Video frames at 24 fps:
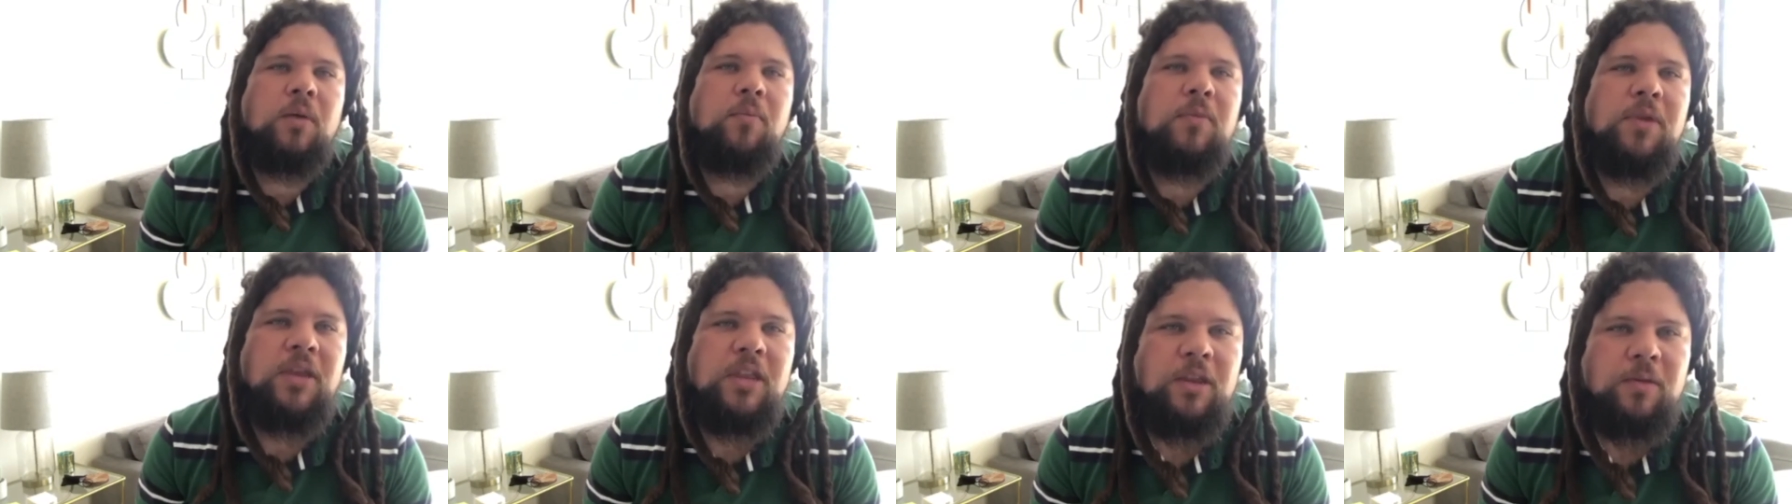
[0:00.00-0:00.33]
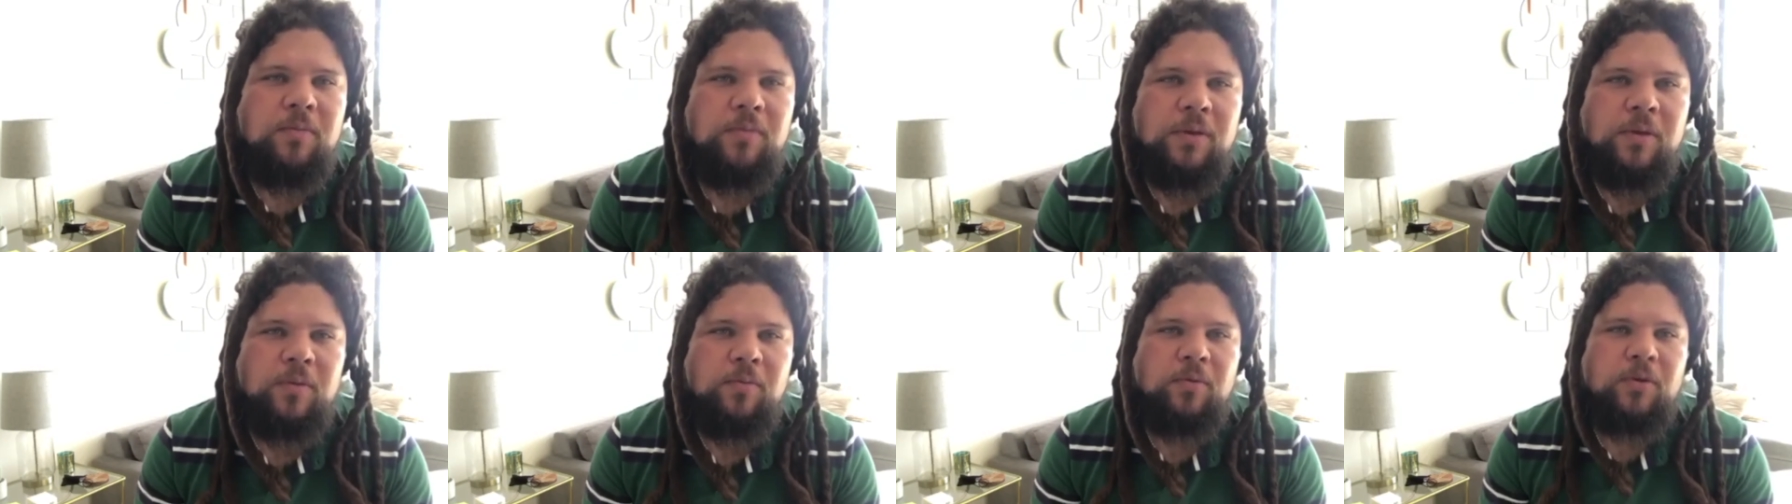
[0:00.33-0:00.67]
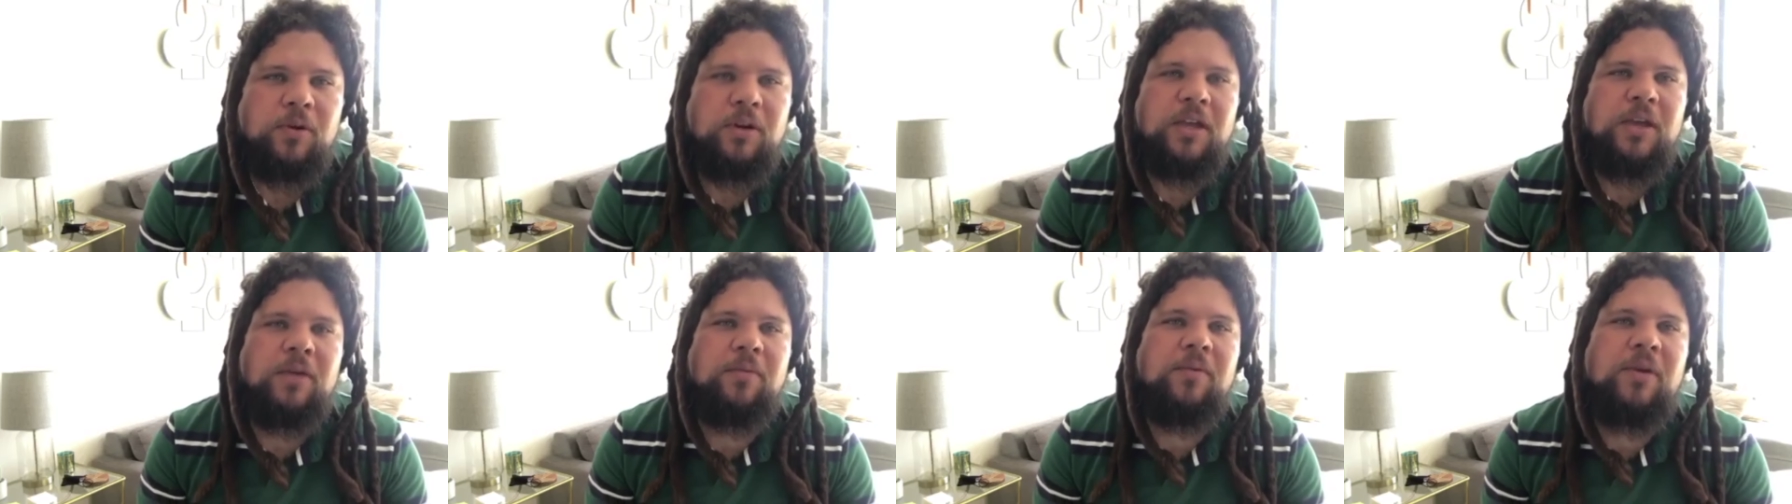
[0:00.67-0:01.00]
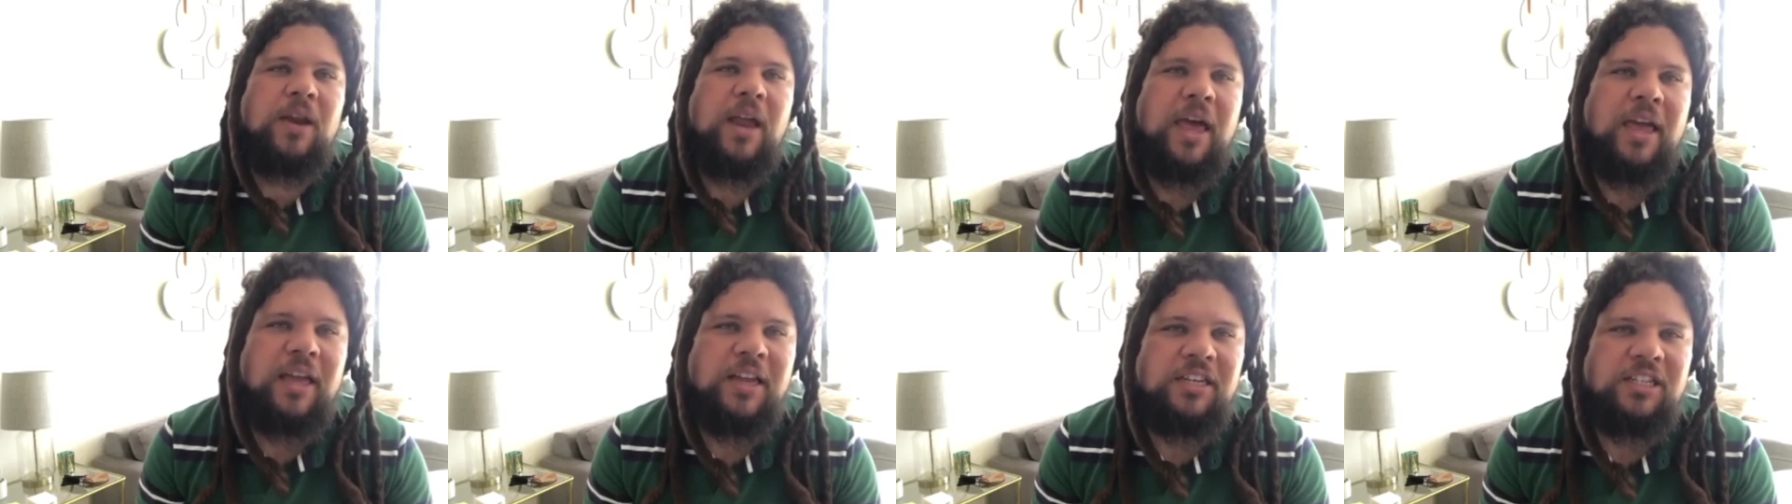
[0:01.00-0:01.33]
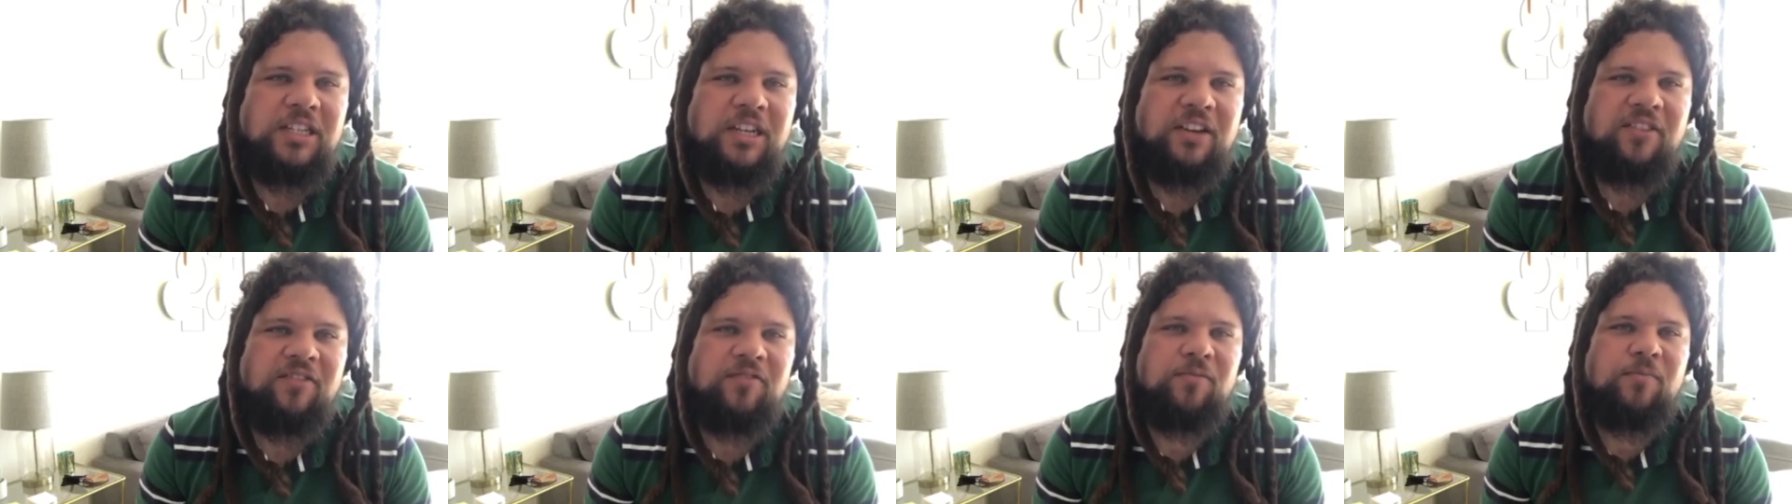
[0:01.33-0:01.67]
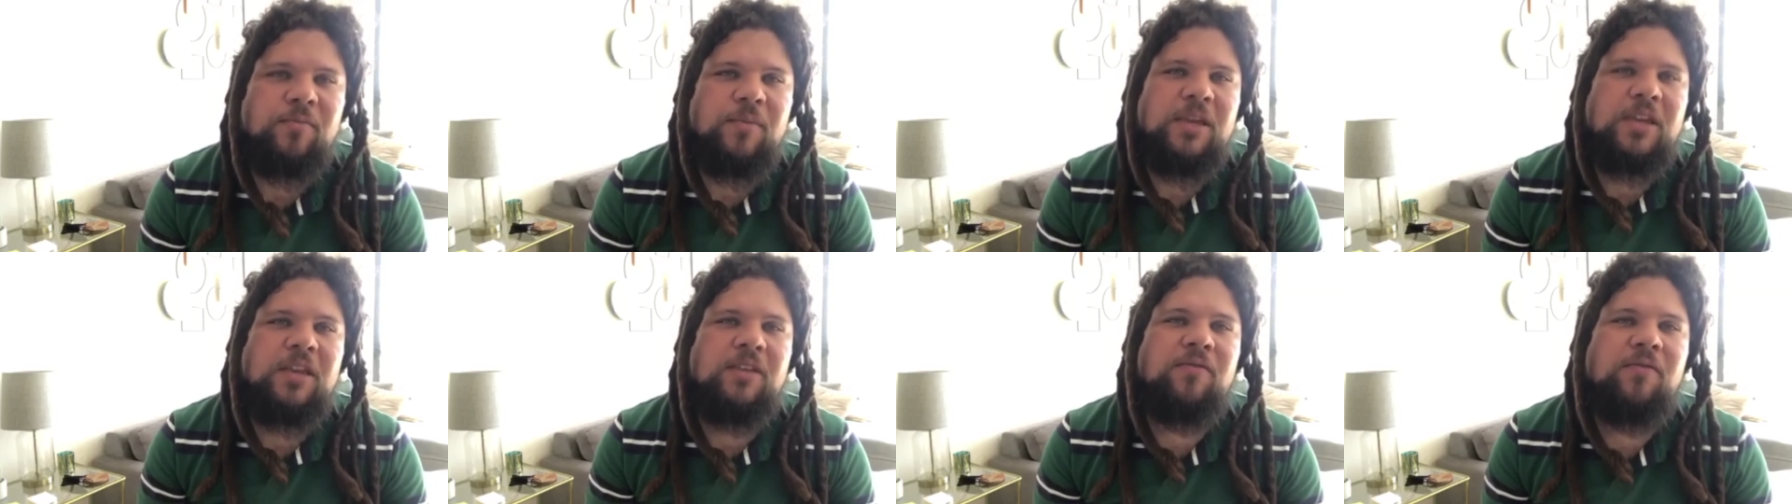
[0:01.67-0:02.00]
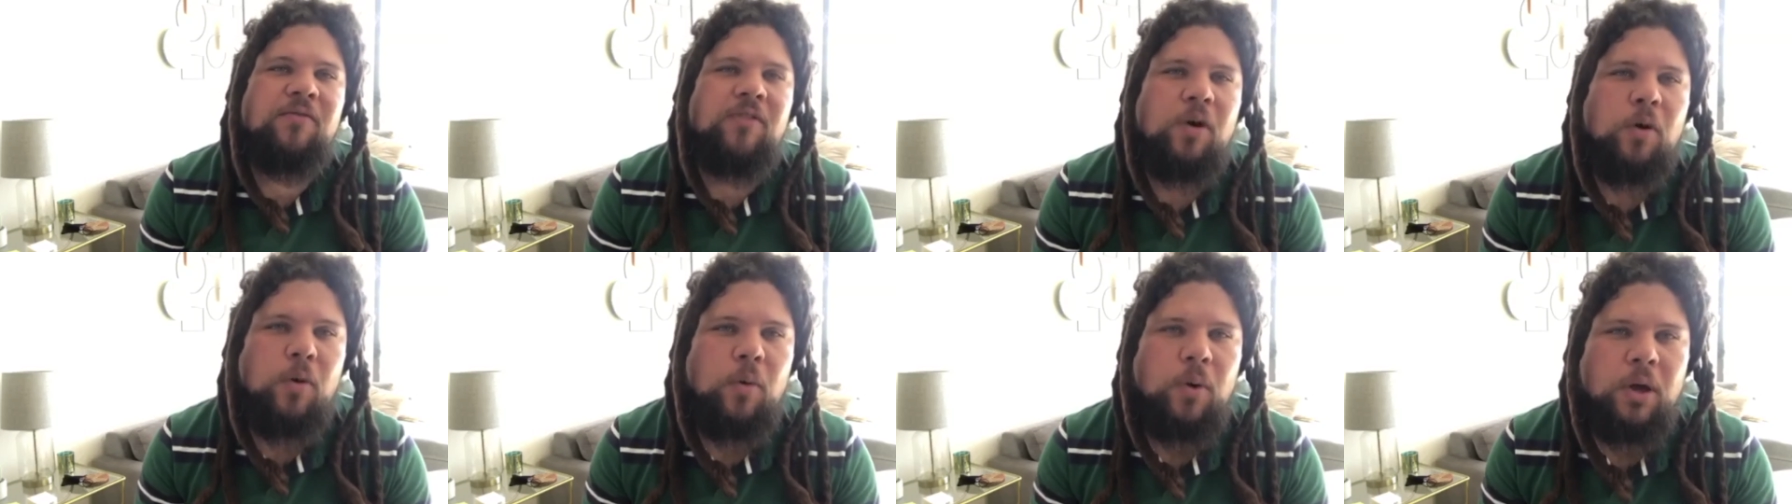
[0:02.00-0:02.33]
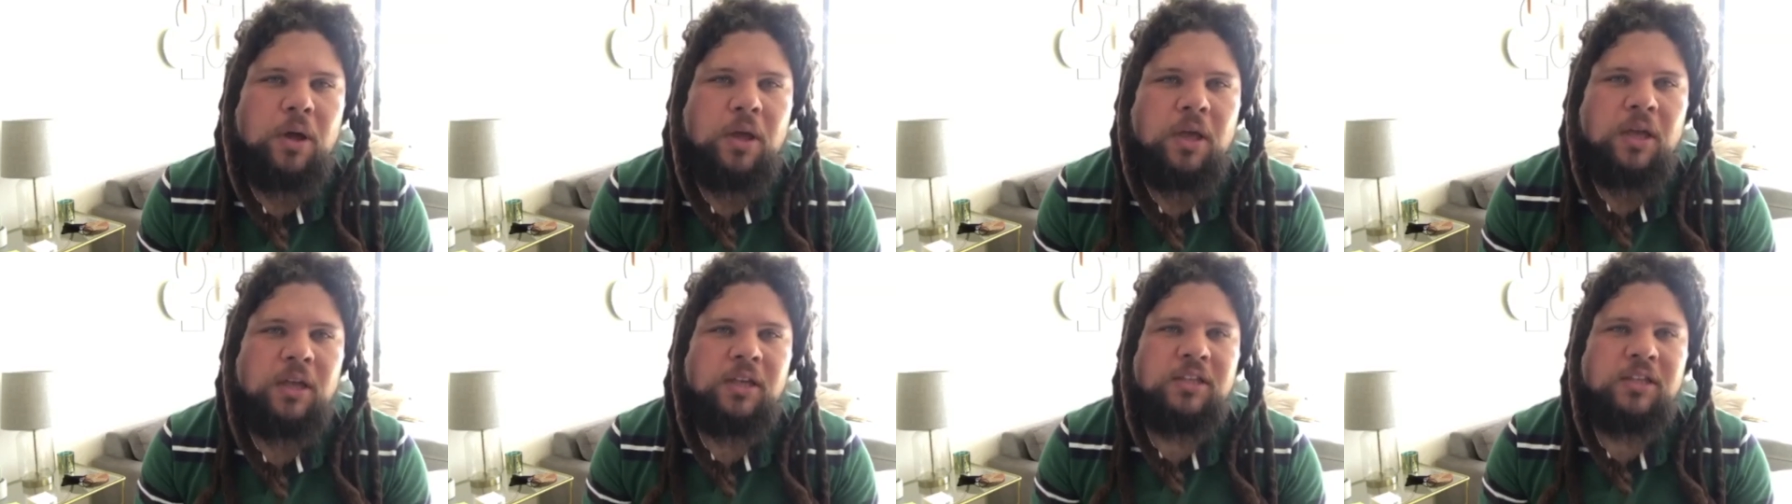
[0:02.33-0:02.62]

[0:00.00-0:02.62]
Beat the people them like chef, beat flour.